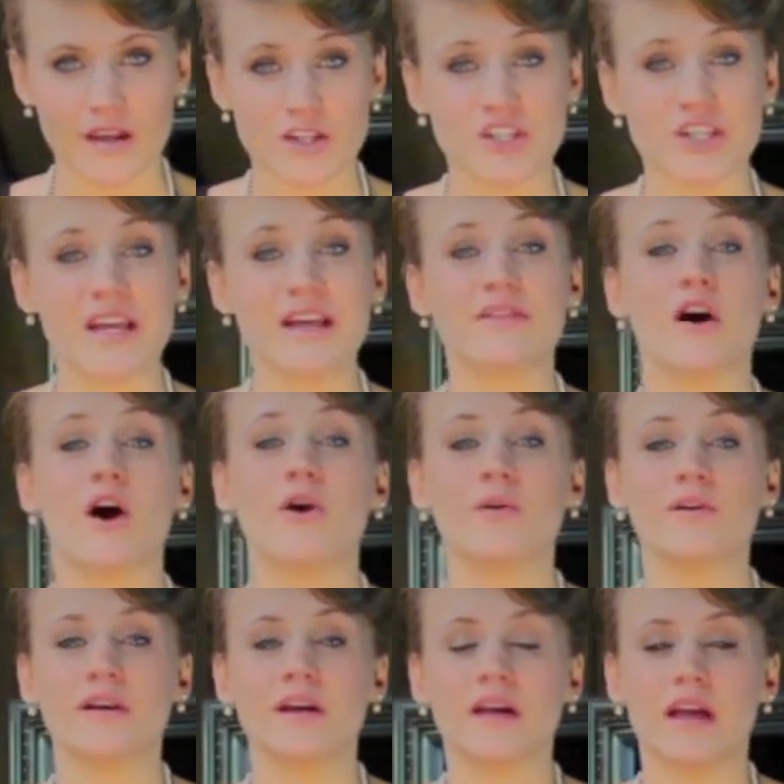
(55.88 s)
She,
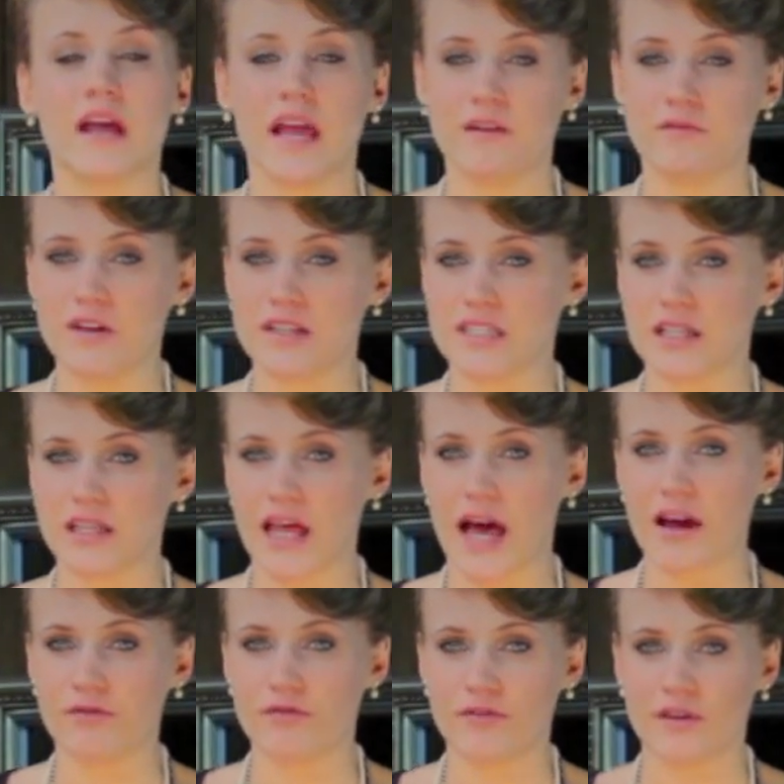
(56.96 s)
though, envies the
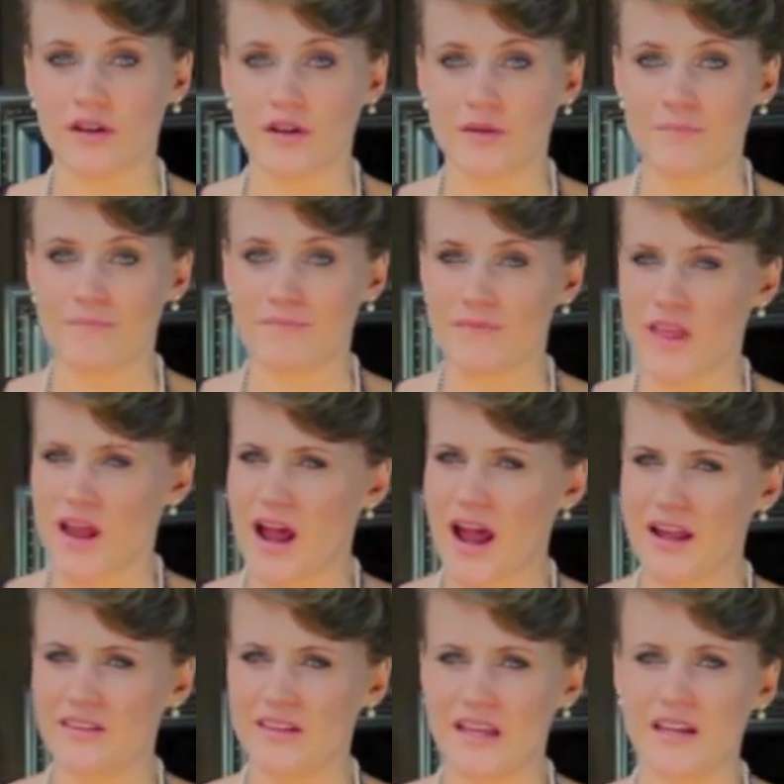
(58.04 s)
life
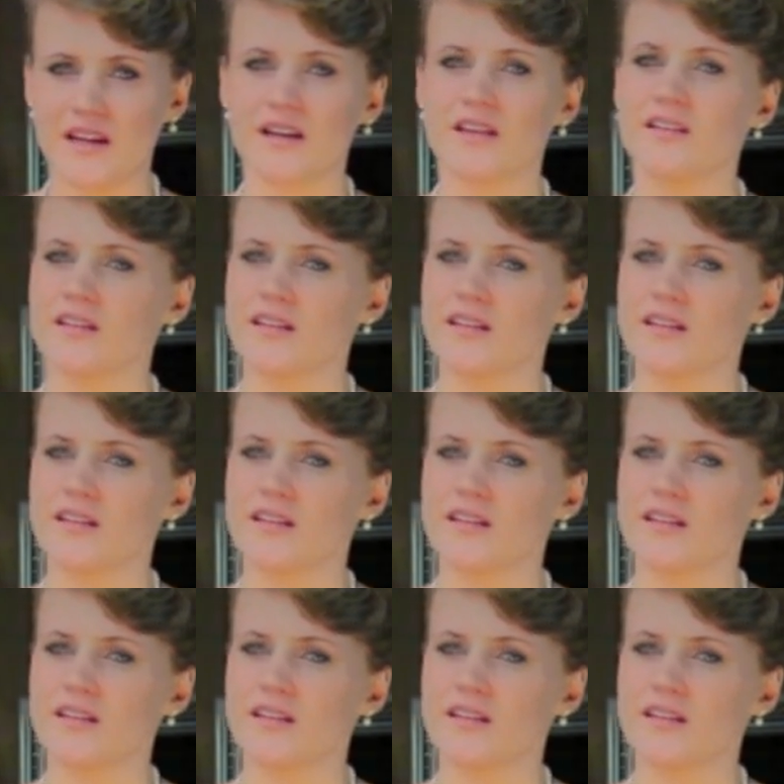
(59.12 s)
I lead.